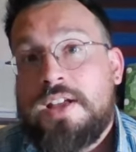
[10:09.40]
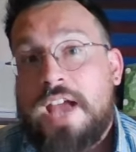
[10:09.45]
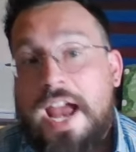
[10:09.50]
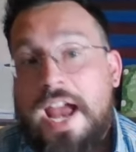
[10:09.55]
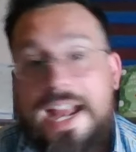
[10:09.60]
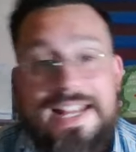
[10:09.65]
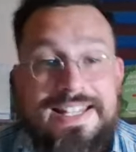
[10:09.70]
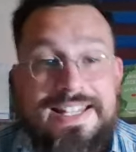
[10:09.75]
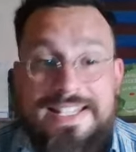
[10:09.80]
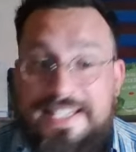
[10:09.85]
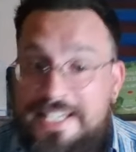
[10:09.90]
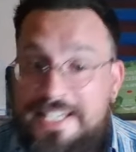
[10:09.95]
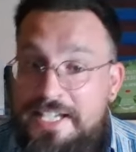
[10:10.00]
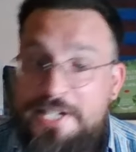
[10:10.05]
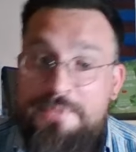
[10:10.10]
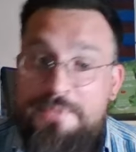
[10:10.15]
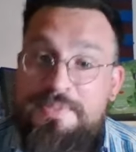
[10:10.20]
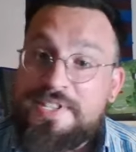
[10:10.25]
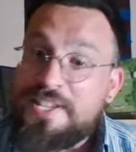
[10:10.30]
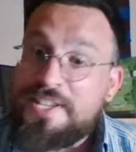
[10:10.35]
And it
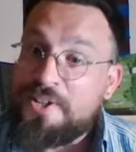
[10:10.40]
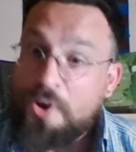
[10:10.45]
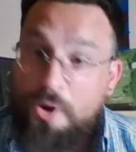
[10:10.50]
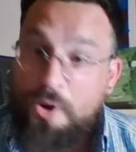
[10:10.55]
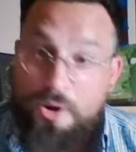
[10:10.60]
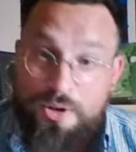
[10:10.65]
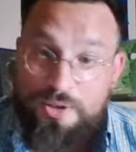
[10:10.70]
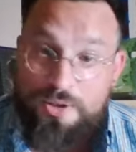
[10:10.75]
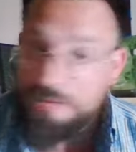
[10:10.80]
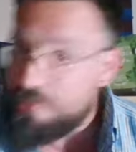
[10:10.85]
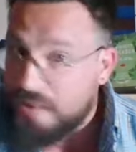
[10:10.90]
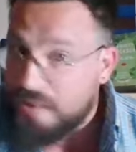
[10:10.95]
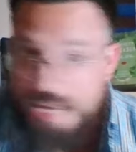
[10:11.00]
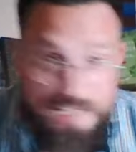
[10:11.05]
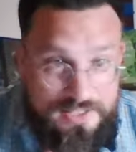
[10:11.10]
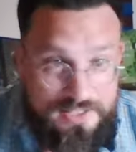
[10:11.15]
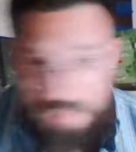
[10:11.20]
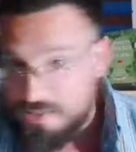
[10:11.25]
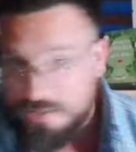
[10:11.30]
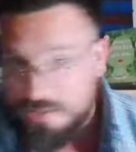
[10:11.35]
seems that all of
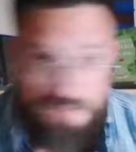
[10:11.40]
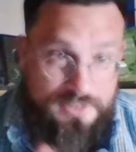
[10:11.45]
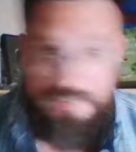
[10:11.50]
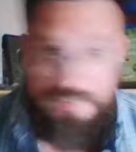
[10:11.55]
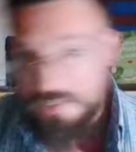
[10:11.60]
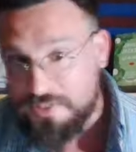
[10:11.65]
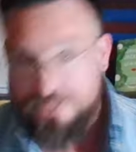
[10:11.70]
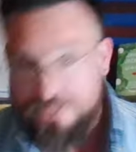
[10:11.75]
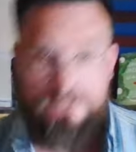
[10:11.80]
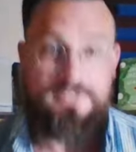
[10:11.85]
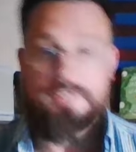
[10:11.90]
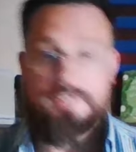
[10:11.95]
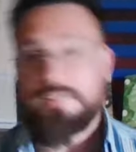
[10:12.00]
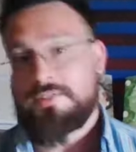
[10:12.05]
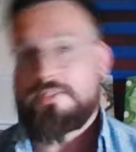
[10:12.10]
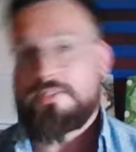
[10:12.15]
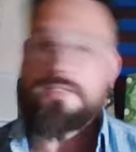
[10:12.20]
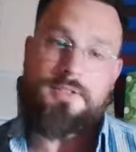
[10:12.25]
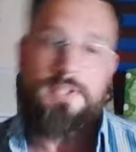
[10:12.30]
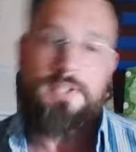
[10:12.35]
that little
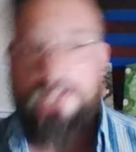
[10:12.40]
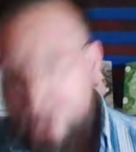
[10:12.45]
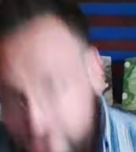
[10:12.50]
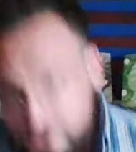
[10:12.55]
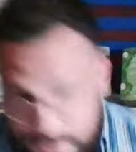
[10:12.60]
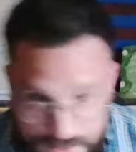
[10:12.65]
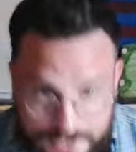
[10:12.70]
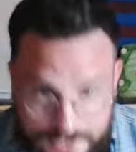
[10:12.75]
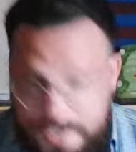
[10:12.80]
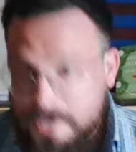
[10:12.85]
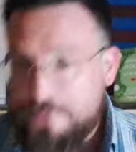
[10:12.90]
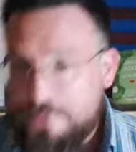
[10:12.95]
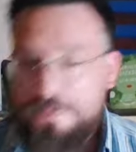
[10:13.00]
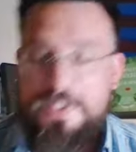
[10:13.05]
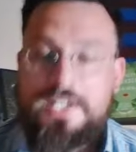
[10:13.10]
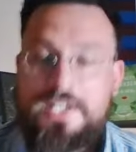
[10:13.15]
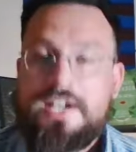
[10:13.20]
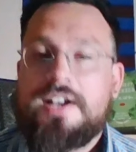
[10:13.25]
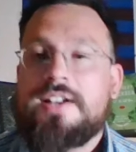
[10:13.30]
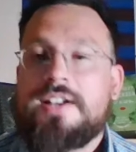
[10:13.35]
stuff
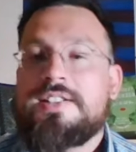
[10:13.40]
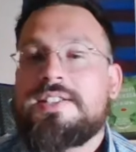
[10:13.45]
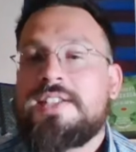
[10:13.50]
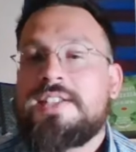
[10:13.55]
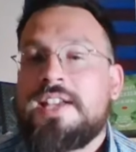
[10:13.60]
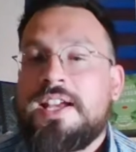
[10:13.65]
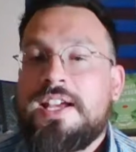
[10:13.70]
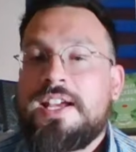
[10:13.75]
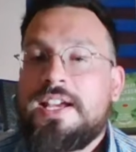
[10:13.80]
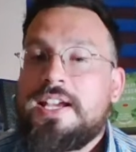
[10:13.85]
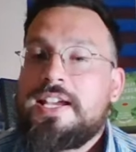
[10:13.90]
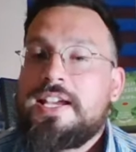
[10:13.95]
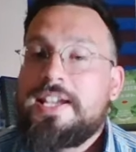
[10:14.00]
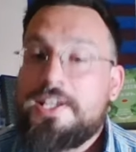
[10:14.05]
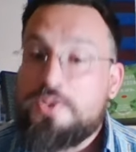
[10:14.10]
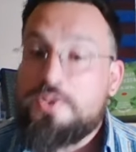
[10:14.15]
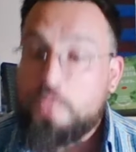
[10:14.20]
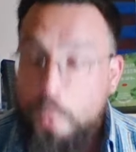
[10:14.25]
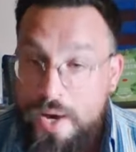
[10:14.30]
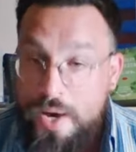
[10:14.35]
he does
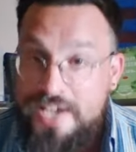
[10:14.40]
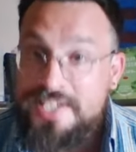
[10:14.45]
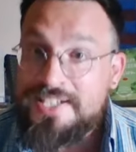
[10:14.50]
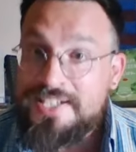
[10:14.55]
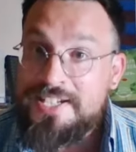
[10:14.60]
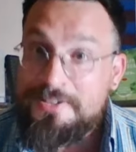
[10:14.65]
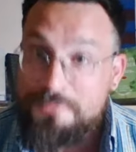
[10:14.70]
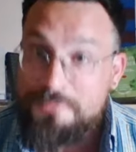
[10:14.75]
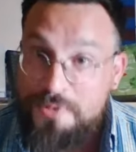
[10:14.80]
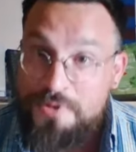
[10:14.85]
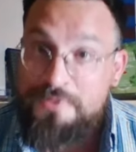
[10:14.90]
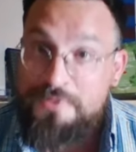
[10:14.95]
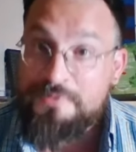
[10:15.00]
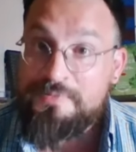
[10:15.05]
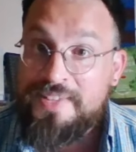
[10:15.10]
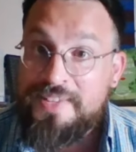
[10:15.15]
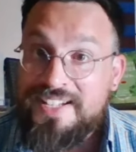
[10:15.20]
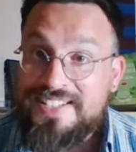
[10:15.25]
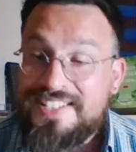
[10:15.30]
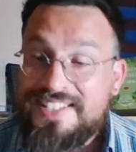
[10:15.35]
is wasted
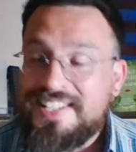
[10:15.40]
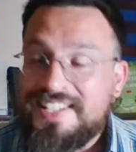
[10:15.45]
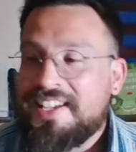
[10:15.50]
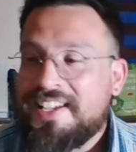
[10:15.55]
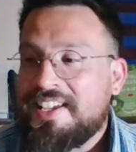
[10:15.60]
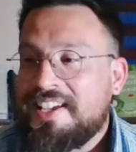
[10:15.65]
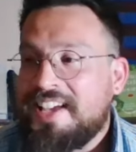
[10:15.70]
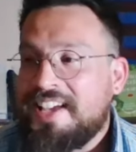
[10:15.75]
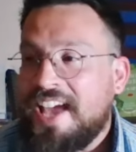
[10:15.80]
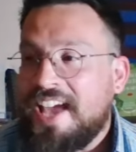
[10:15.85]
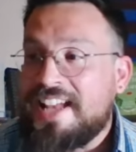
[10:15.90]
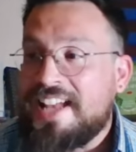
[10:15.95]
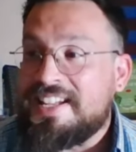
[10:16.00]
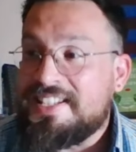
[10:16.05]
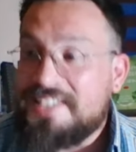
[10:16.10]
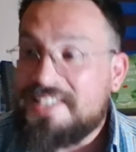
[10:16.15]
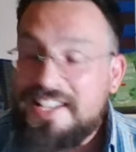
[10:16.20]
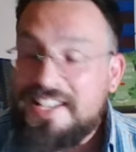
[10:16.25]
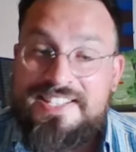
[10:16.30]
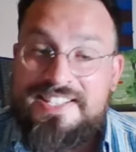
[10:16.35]
movement
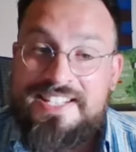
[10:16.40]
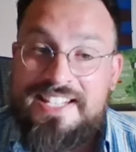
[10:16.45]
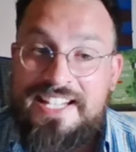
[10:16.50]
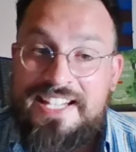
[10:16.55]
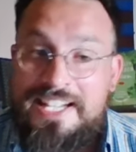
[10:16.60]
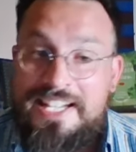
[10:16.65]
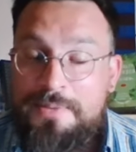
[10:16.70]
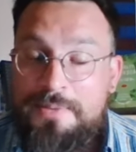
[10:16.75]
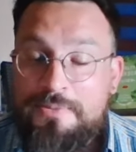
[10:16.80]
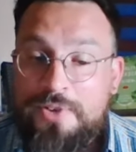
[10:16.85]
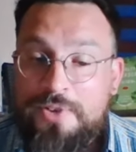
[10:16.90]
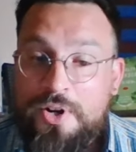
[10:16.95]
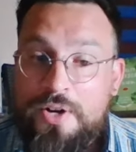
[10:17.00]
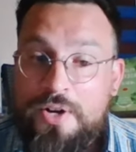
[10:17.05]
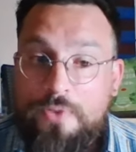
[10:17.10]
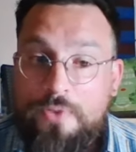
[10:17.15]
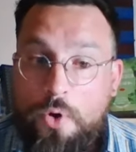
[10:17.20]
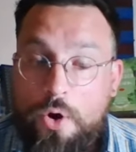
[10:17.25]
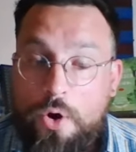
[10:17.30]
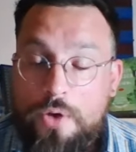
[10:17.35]
and doesn't get him very
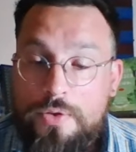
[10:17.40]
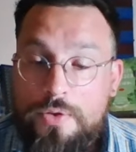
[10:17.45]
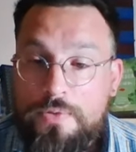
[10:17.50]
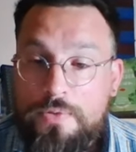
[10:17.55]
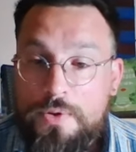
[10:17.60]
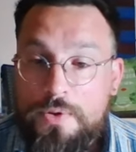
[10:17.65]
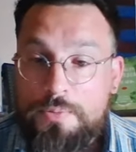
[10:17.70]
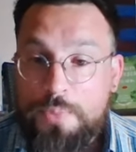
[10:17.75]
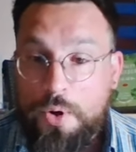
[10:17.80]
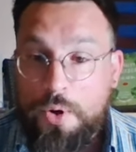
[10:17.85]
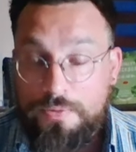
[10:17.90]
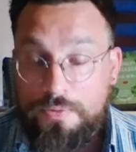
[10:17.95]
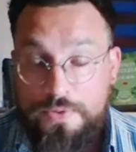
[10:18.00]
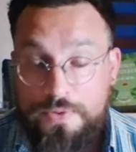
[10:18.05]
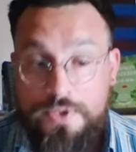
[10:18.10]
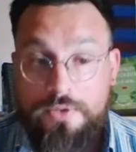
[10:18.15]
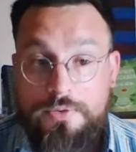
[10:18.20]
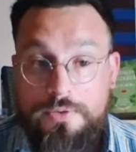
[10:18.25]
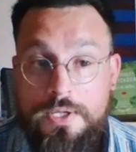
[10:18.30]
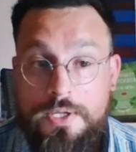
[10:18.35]
far on the football
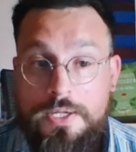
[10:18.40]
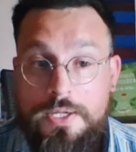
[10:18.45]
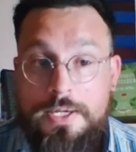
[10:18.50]
field.